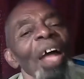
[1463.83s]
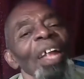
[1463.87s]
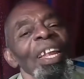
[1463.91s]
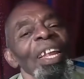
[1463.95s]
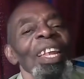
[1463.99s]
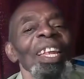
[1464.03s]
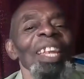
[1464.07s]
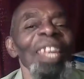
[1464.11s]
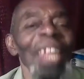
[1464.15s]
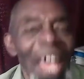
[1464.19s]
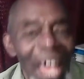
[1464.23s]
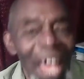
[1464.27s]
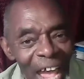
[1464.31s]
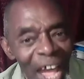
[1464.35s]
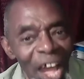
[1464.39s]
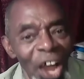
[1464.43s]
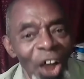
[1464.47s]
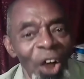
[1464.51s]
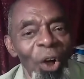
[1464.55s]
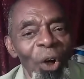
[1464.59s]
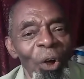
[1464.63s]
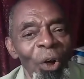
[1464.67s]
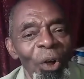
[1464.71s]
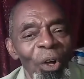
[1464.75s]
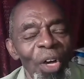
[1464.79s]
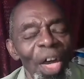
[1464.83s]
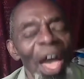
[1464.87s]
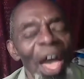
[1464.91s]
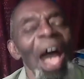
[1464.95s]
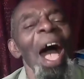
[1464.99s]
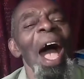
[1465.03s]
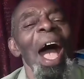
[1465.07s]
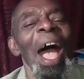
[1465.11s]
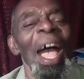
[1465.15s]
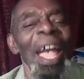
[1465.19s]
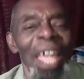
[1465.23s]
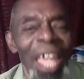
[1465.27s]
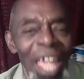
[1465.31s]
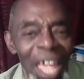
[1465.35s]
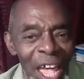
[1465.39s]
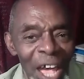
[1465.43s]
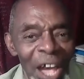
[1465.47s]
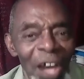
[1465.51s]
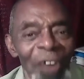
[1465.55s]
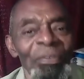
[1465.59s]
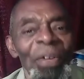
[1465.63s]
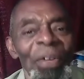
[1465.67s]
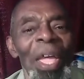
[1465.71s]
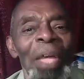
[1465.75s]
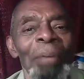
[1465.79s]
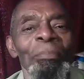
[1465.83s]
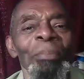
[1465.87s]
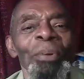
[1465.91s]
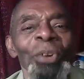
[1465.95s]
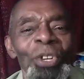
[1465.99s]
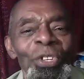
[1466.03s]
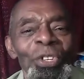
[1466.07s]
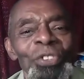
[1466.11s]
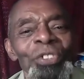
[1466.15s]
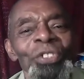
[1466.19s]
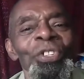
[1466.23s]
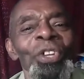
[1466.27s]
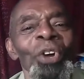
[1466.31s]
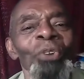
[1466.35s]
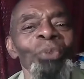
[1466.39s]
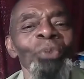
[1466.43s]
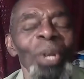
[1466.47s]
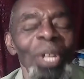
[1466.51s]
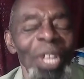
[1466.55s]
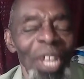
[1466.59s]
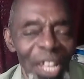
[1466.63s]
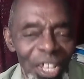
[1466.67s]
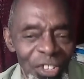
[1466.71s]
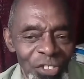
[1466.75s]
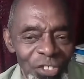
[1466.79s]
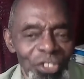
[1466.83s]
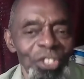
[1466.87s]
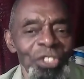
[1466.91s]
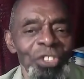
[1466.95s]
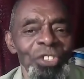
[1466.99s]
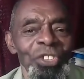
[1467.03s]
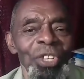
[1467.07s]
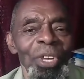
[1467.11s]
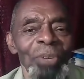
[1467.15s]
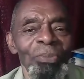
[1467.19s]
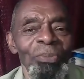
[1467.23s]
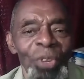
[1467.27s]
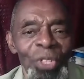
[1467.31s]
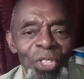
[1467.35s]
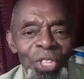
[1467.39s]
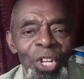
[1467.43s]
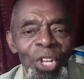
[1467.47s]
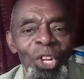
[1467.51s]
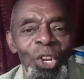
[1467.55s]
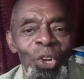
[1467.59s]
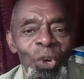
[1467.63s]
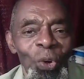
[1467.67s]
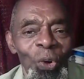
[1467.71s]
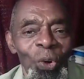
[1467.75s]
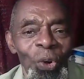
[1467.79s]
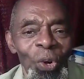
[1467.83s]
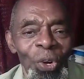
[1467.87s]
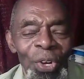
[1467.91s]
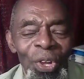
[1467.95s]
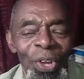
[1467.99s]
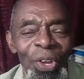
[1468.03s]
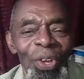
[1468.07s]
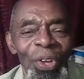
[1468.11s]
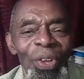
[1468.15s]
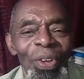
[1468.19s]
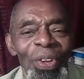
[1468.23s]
now I have a personal relationship with the Lord.